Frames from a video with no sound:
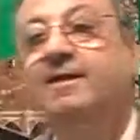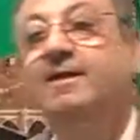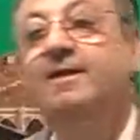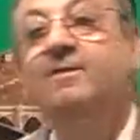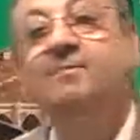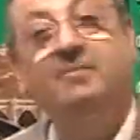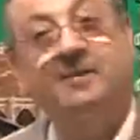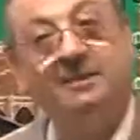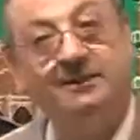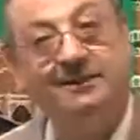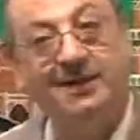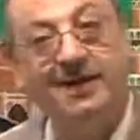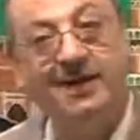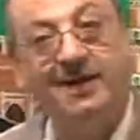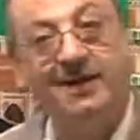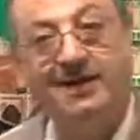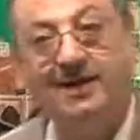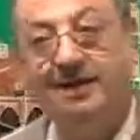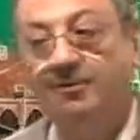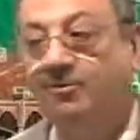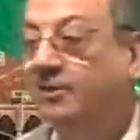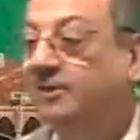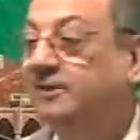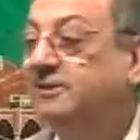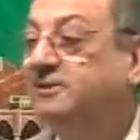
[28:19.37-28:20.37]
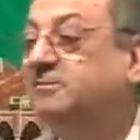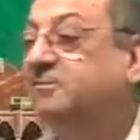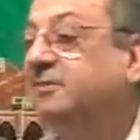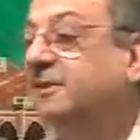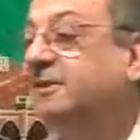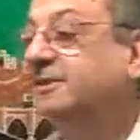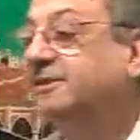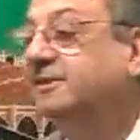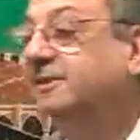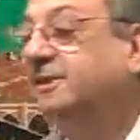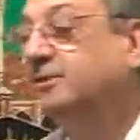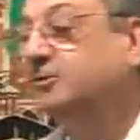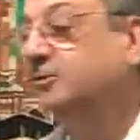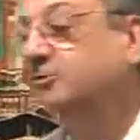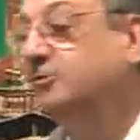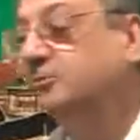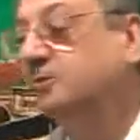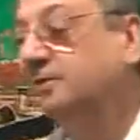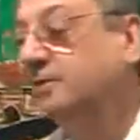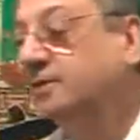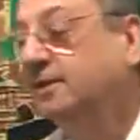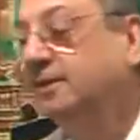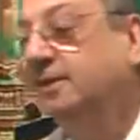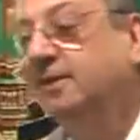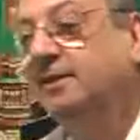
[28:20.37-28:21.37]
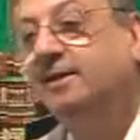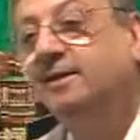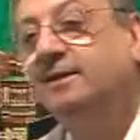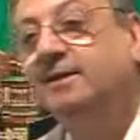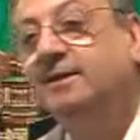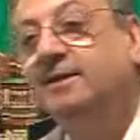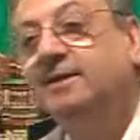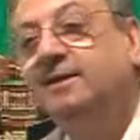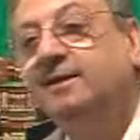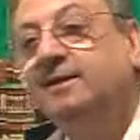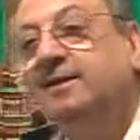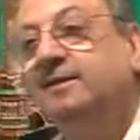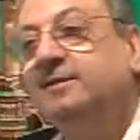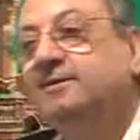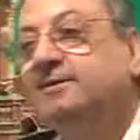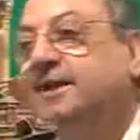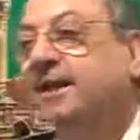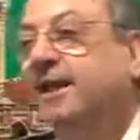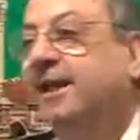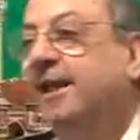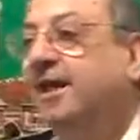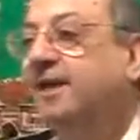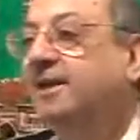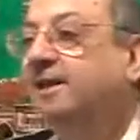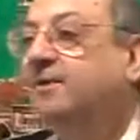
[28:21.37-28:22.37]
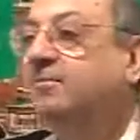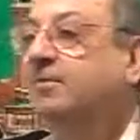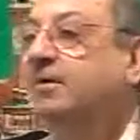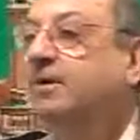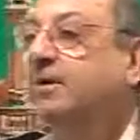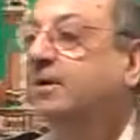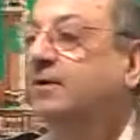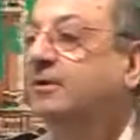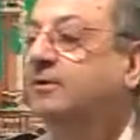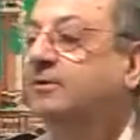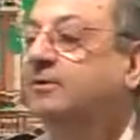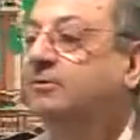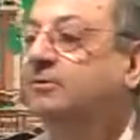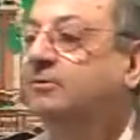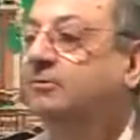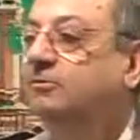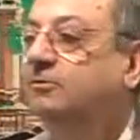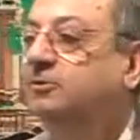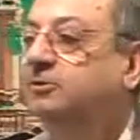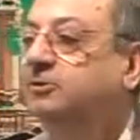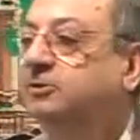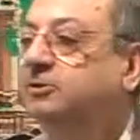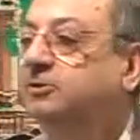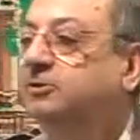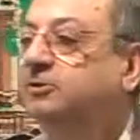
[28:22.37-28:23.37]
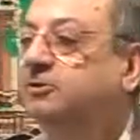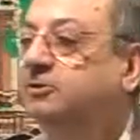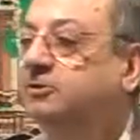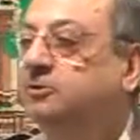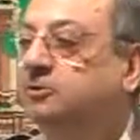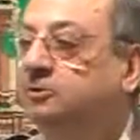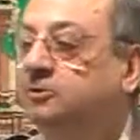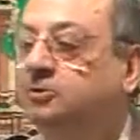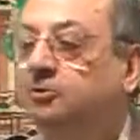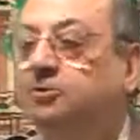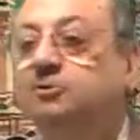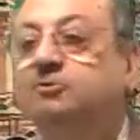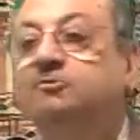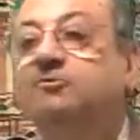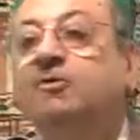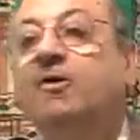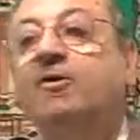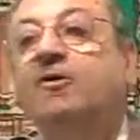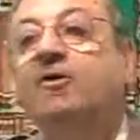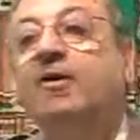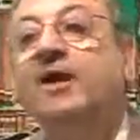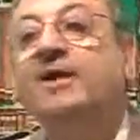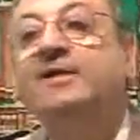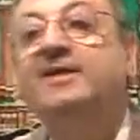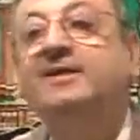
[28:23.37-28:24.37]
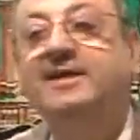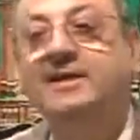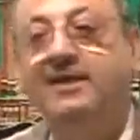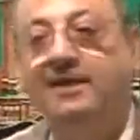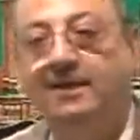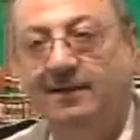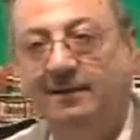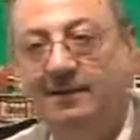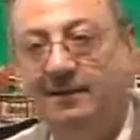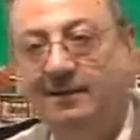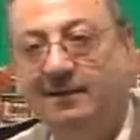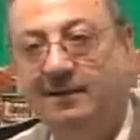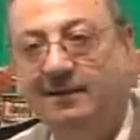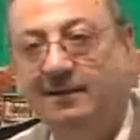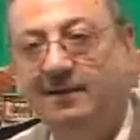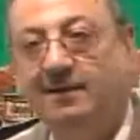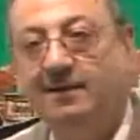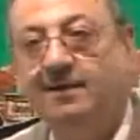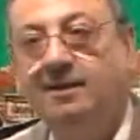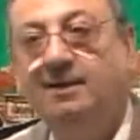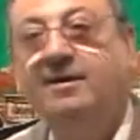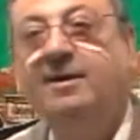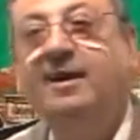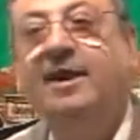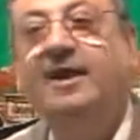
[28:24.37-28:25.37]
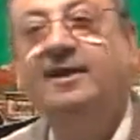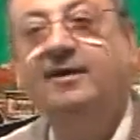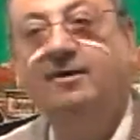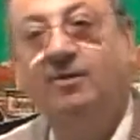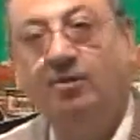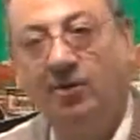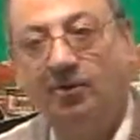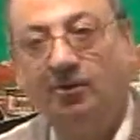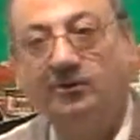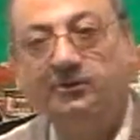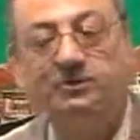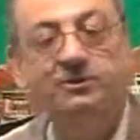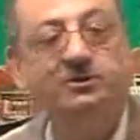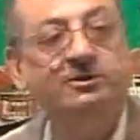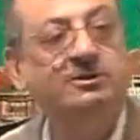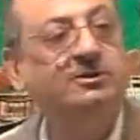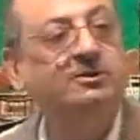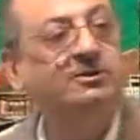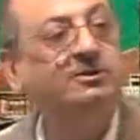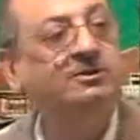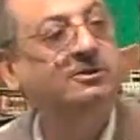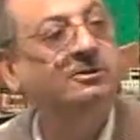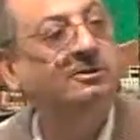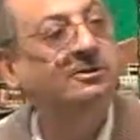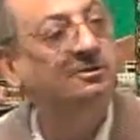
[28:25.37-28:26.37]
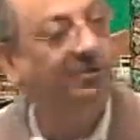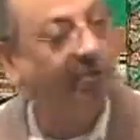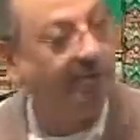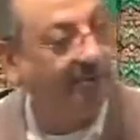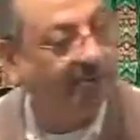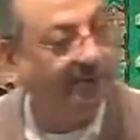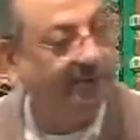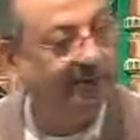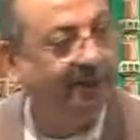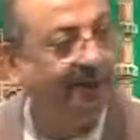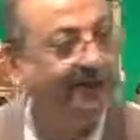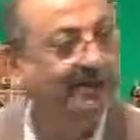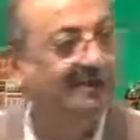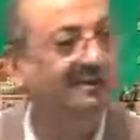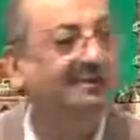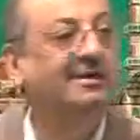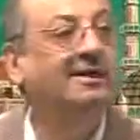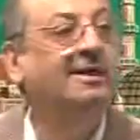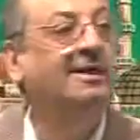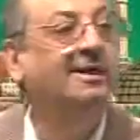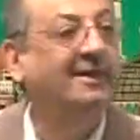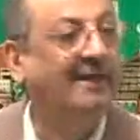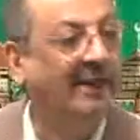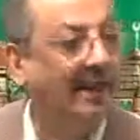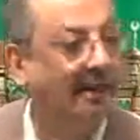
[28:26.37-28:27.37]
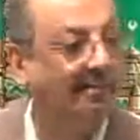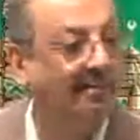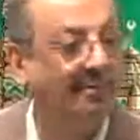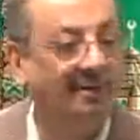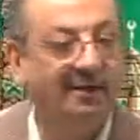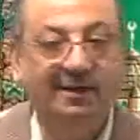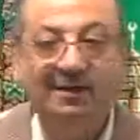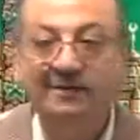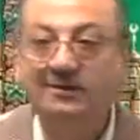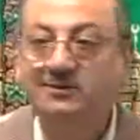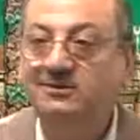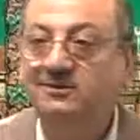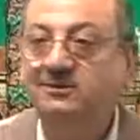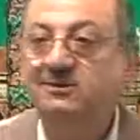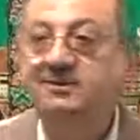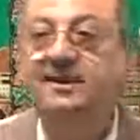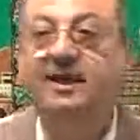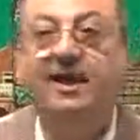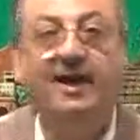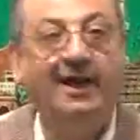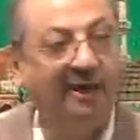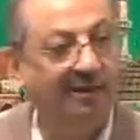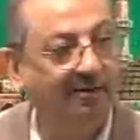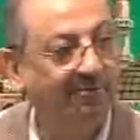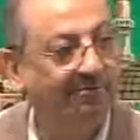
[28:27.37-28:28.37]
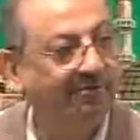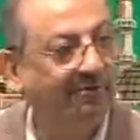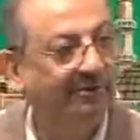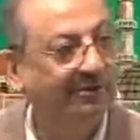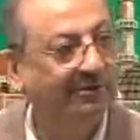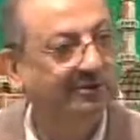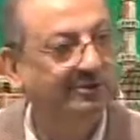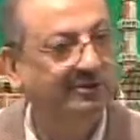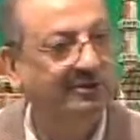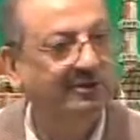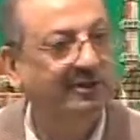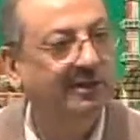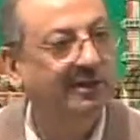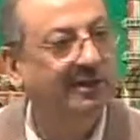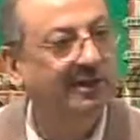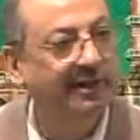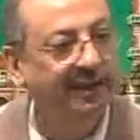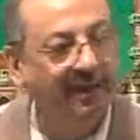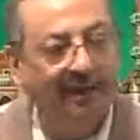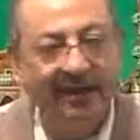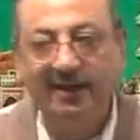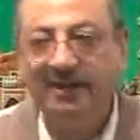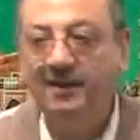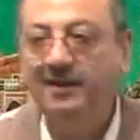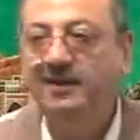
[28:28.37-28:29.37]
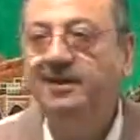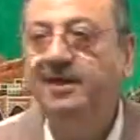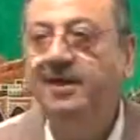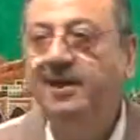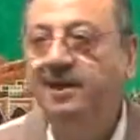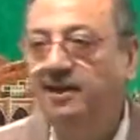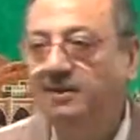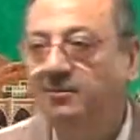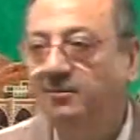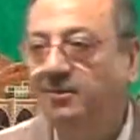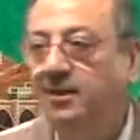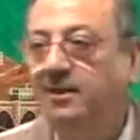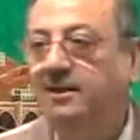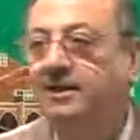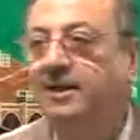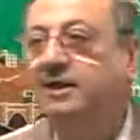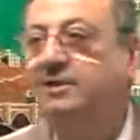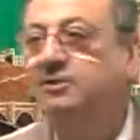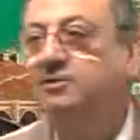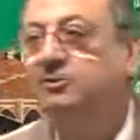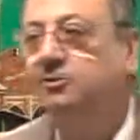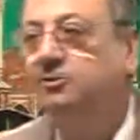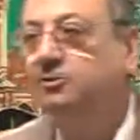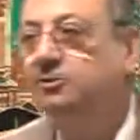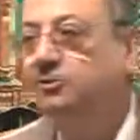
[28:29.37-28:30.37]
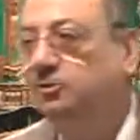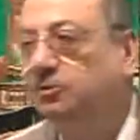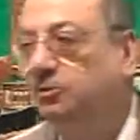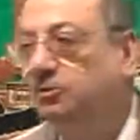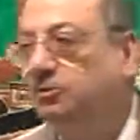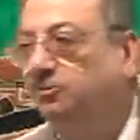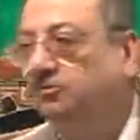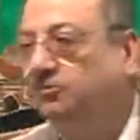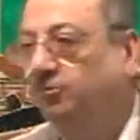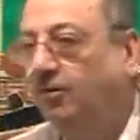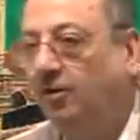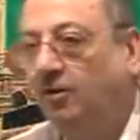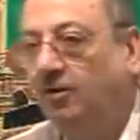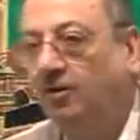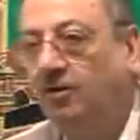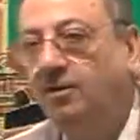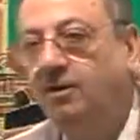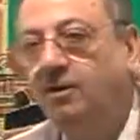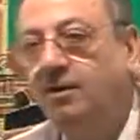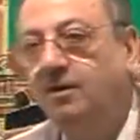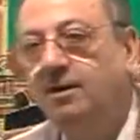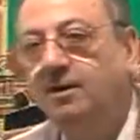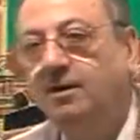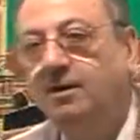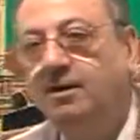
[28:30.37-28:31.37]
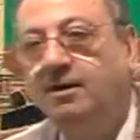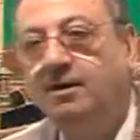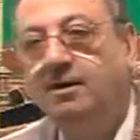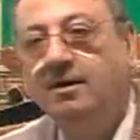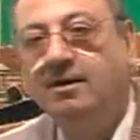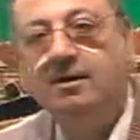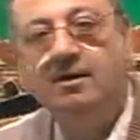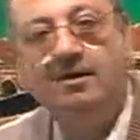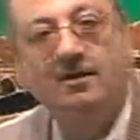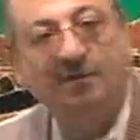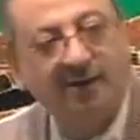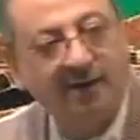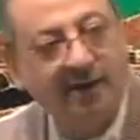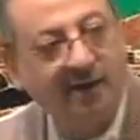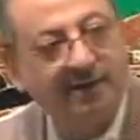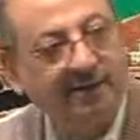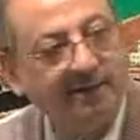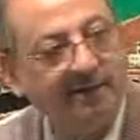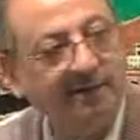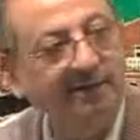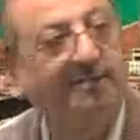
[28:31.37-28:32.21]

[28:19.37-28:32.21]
Mataya. What is Matiyatun? The animal which is used for riding, like horses, donkeys, camels, elephants, any animal that you use for riding.